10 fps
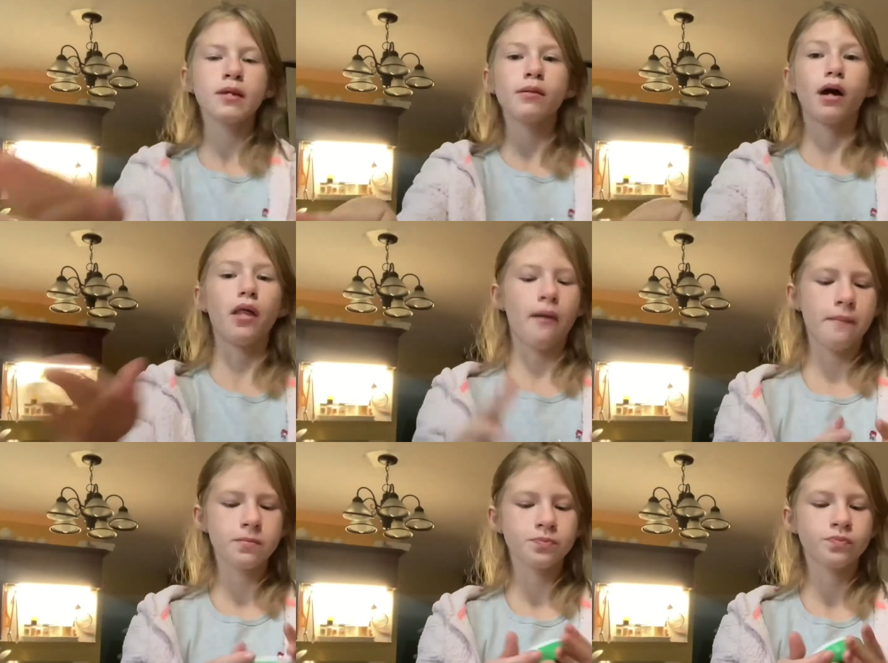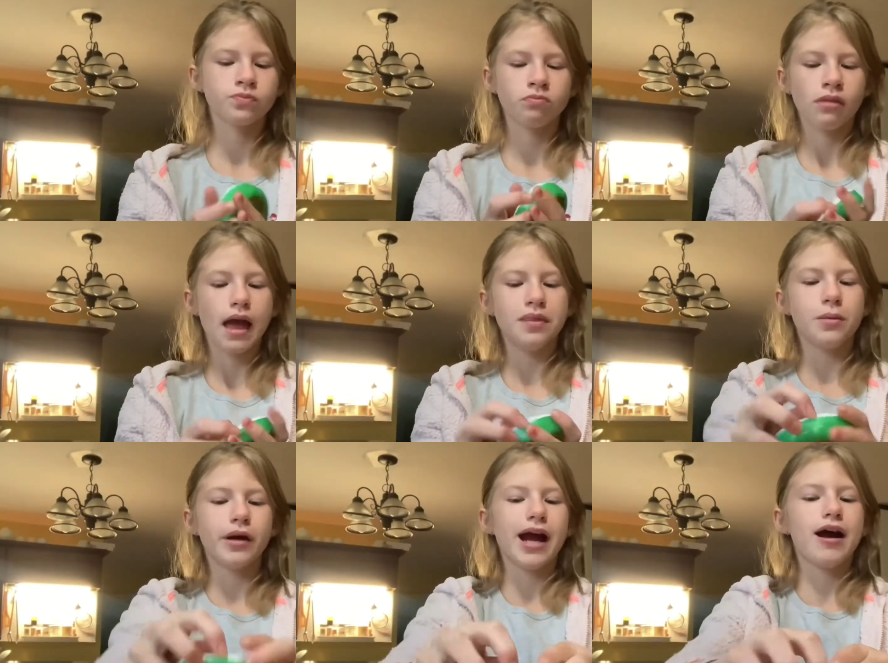Got that one. And then
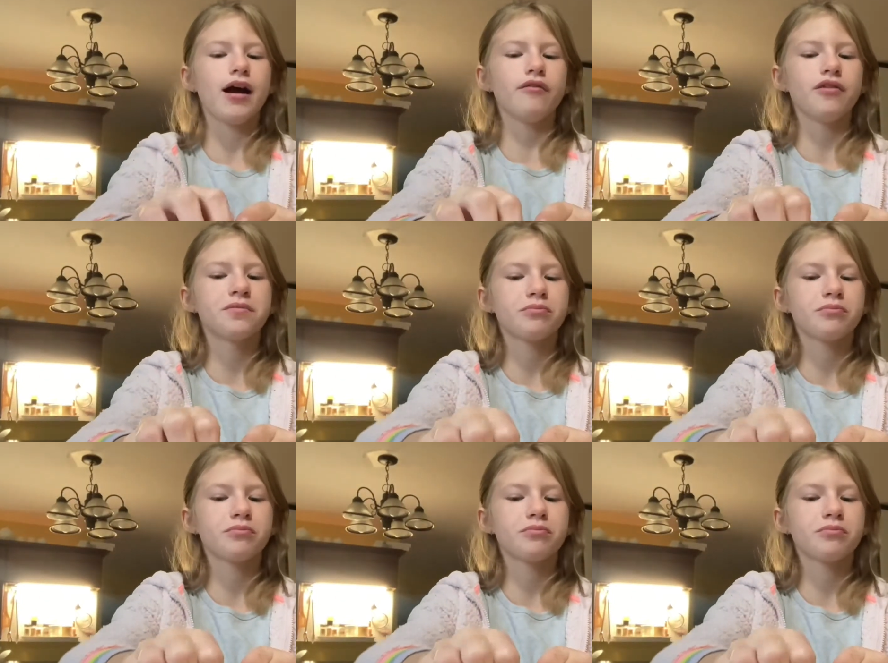we have